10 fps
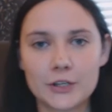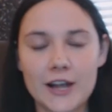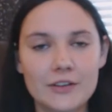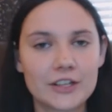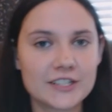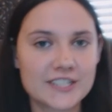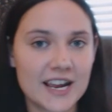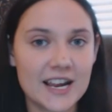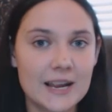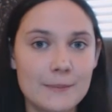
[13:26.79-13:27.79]
If you're having a
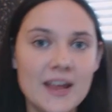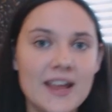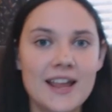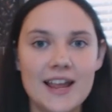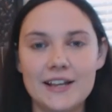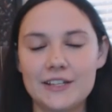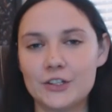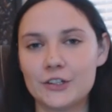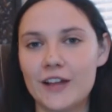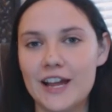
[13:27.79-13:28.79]
good time,
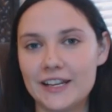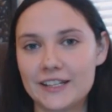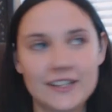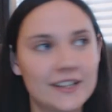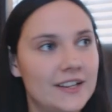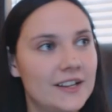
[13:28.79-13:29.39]
and you're like